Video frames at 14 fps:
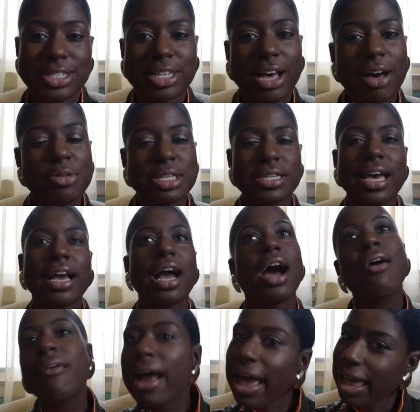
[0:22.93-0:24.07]
So I was like,
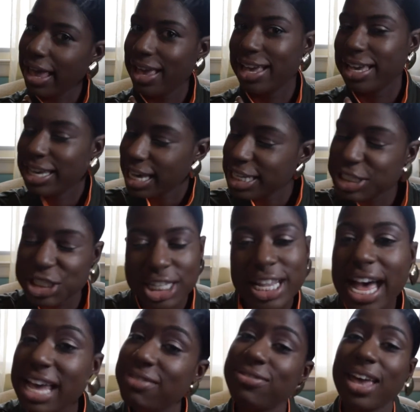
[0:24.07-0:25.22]
all right, get your
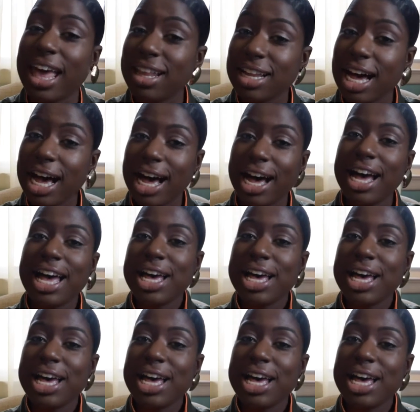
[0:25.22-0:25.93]
life, Kayla.